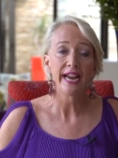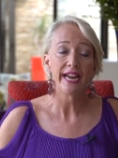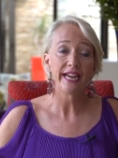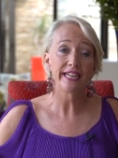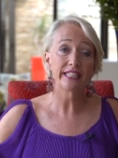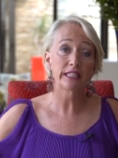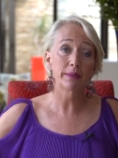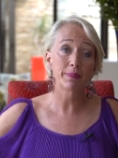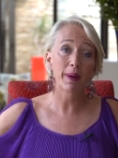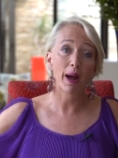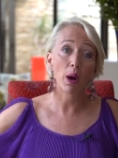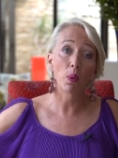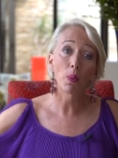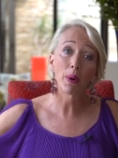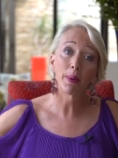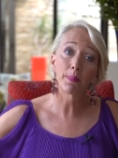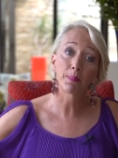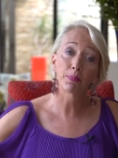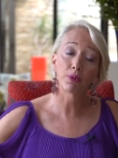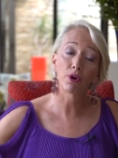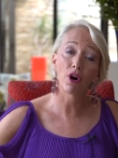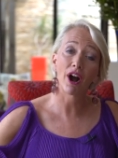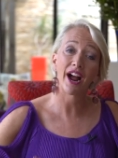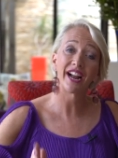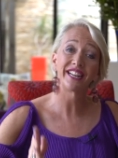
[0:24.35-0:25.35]
It's about when
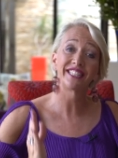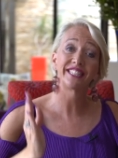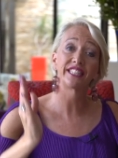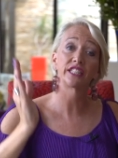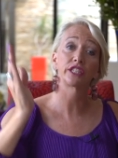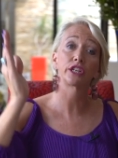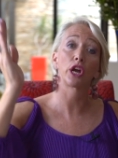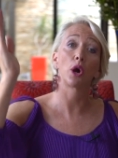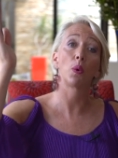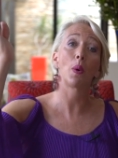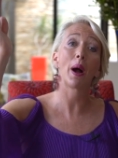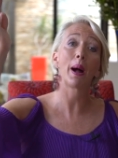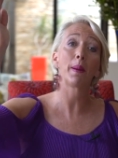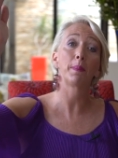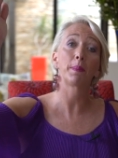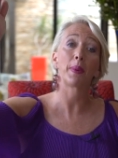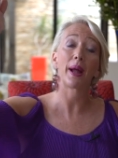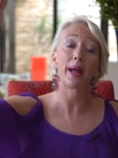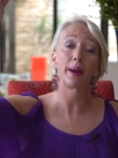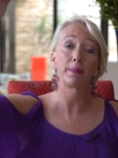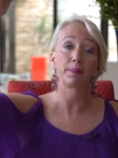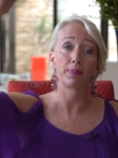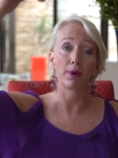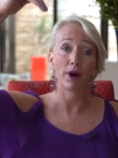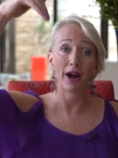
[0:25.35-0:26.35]
prices go up
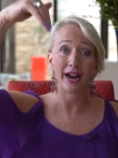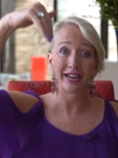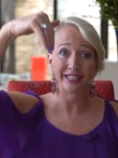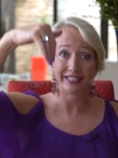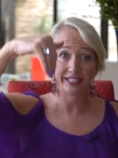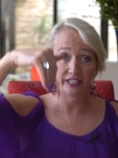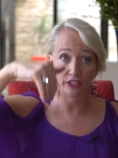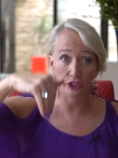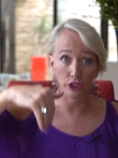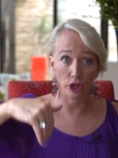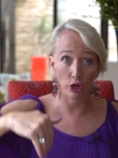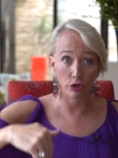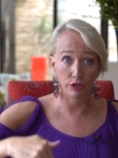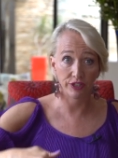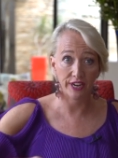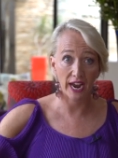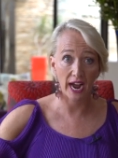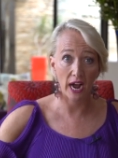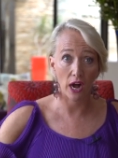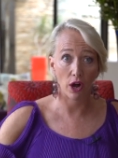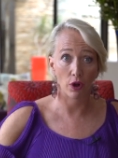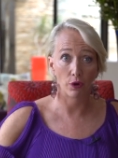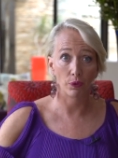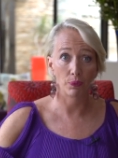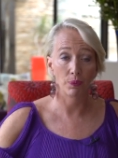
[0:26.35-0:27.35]
and prices go
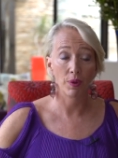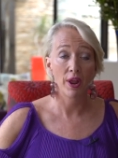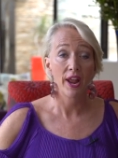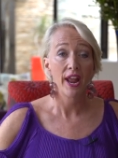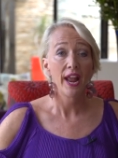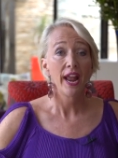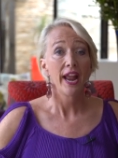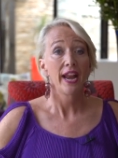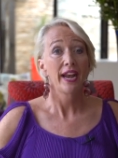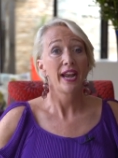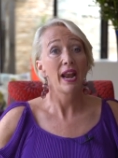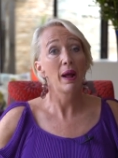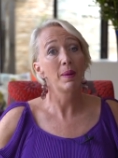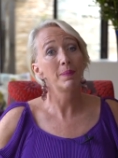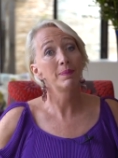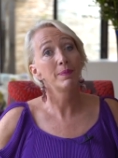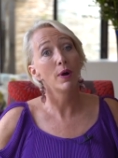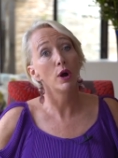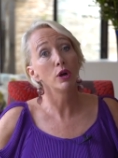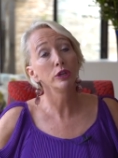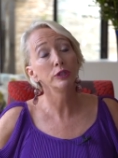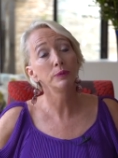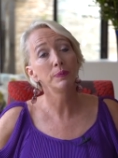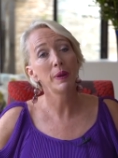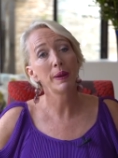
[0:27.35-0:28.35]
down. Now,
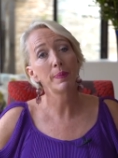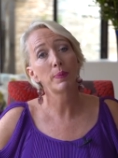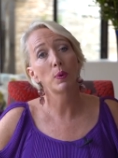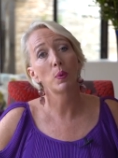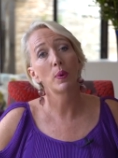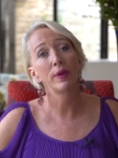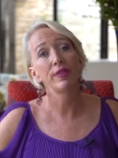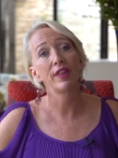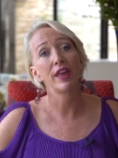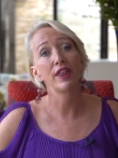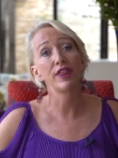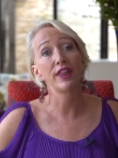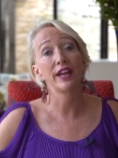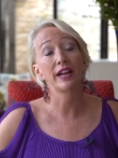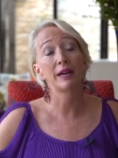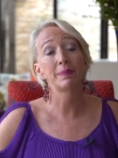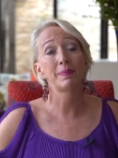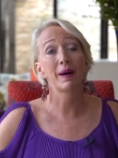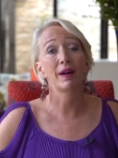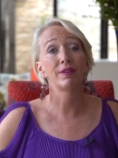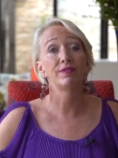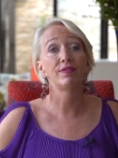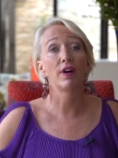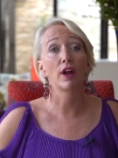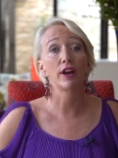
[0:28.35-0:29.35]
most people, when they think
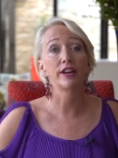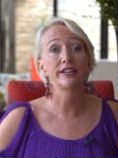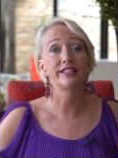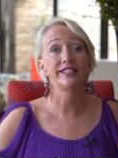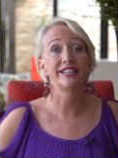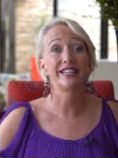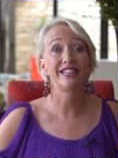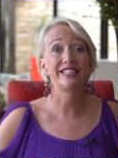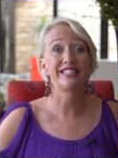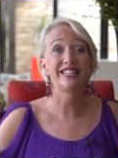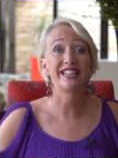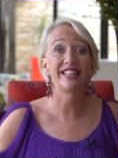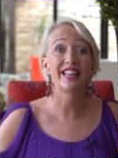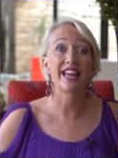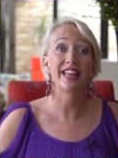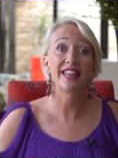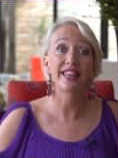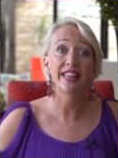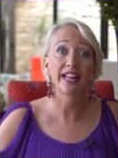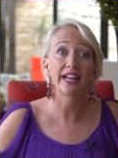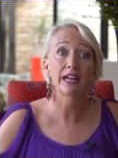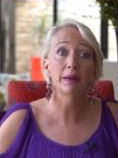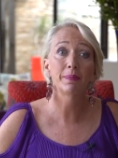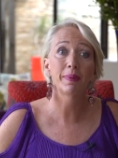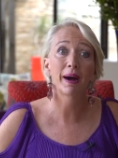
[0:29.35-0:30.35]
about volatility, they
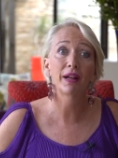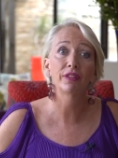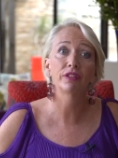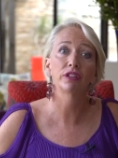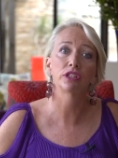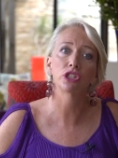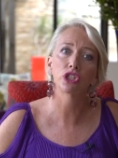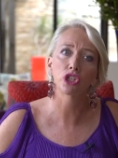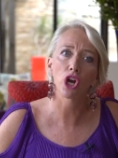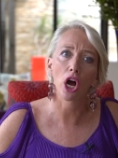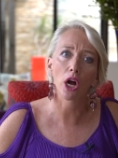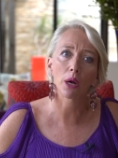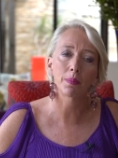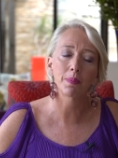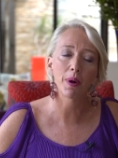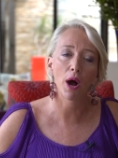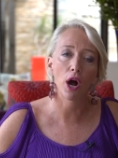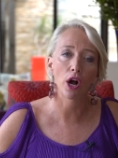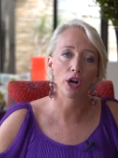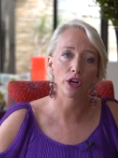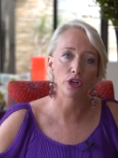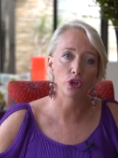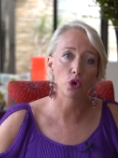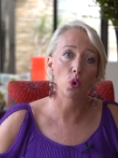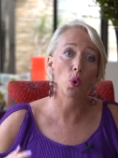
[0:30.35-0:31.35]
think about the stock
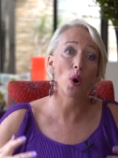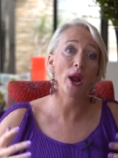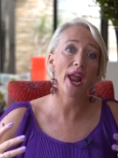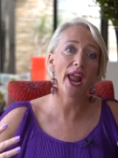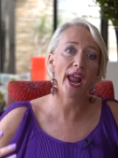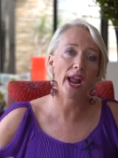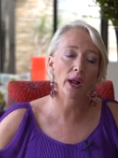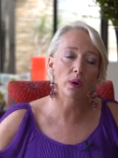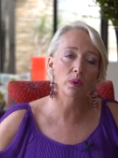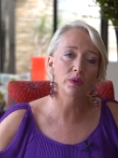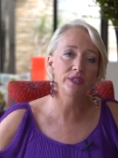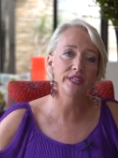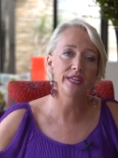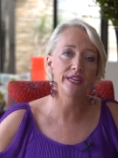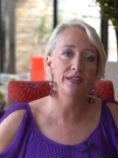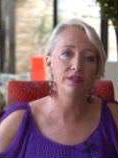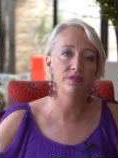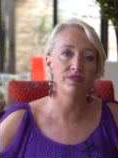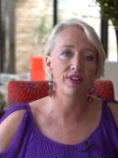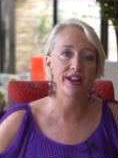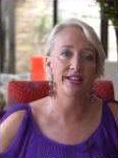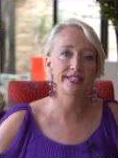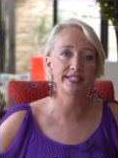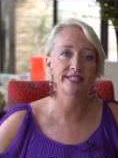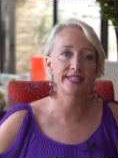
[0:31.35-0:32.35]
market or equity
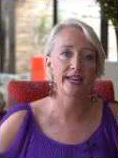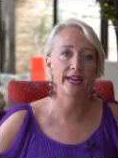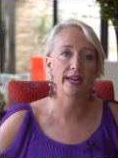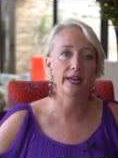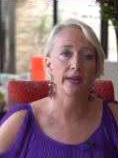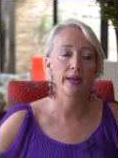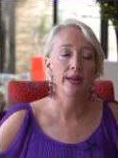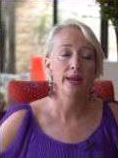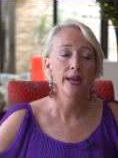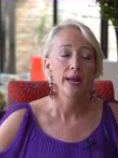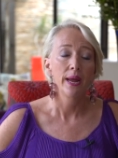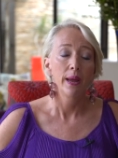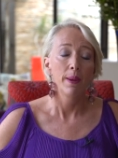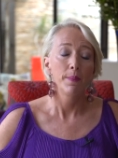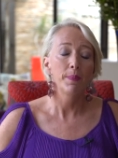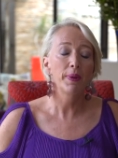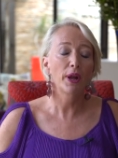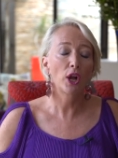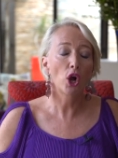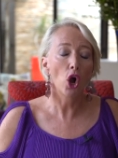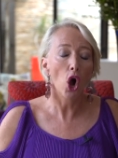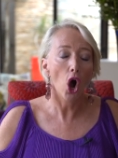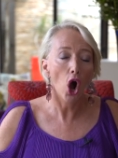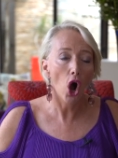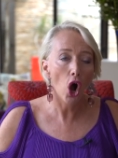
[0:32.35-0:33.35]
investing
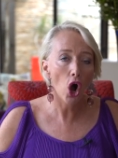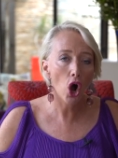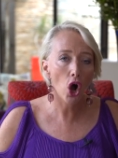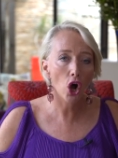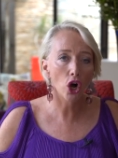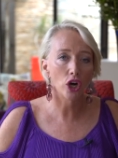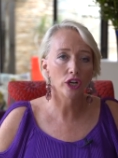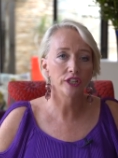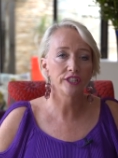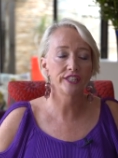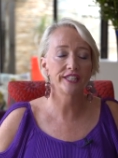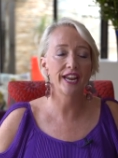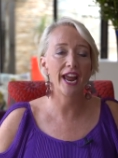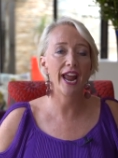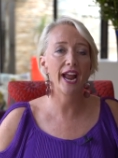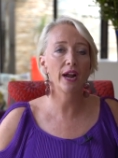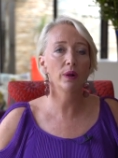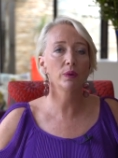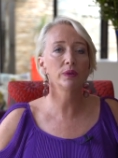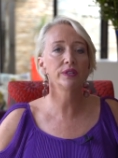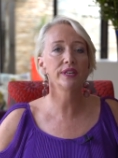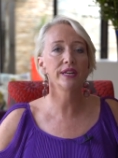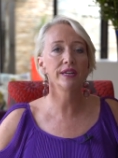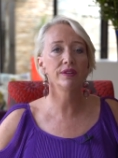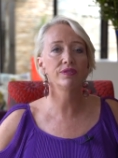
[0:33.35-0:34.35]
because
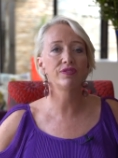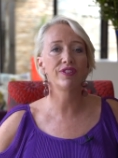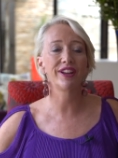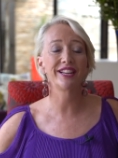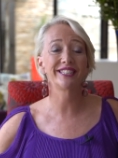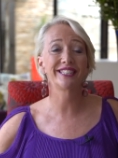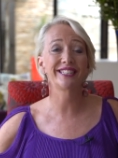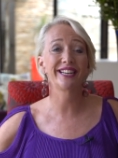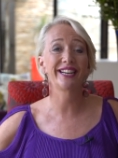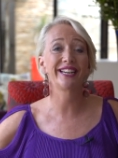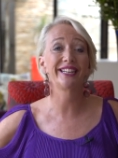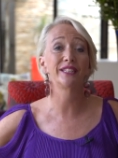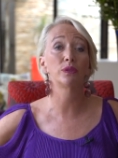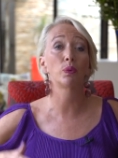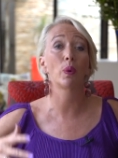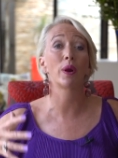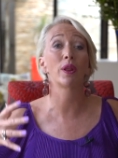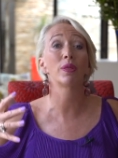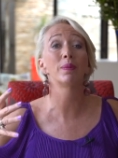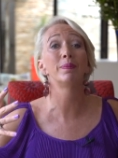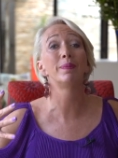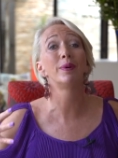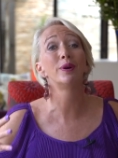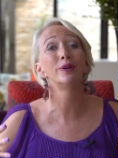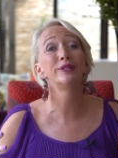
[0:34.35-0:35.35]
equity investing is one
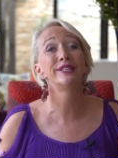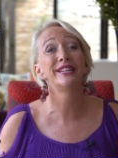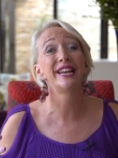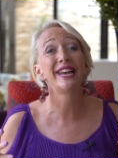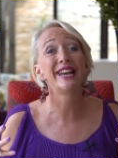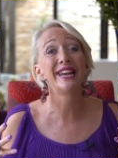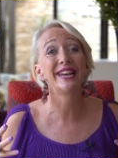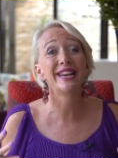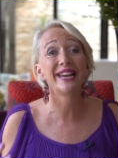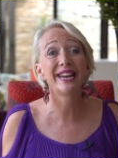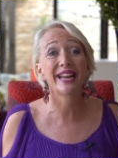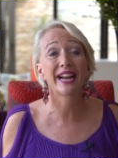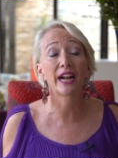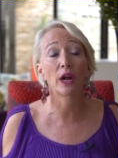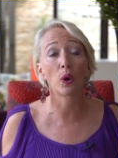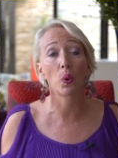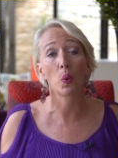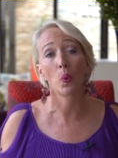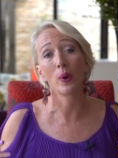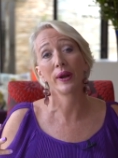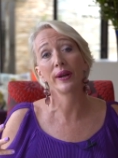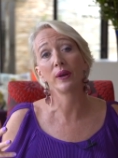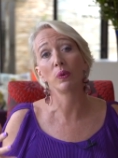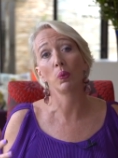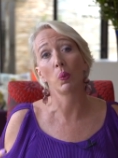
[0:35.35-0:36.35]
of the most
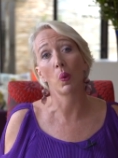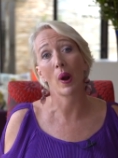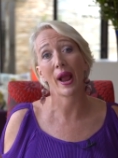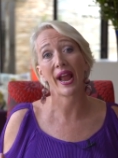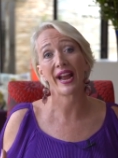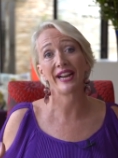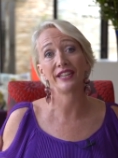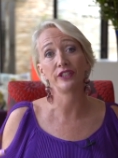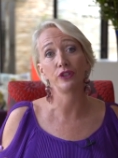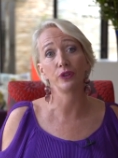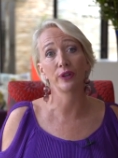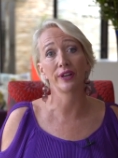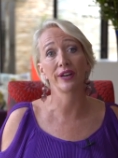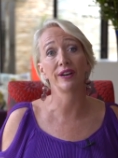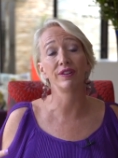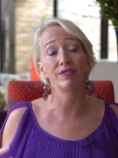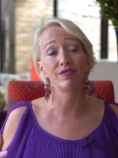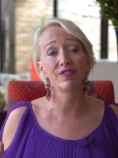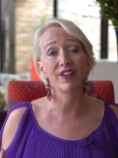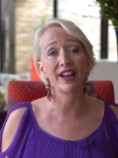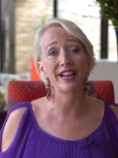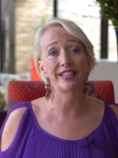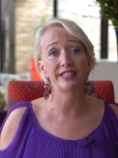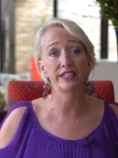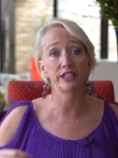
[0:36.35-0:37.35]
liquid ways you can
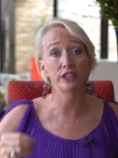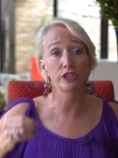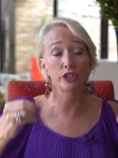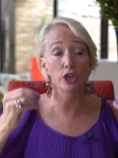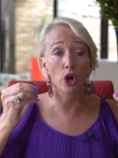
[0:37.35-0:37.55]
invest.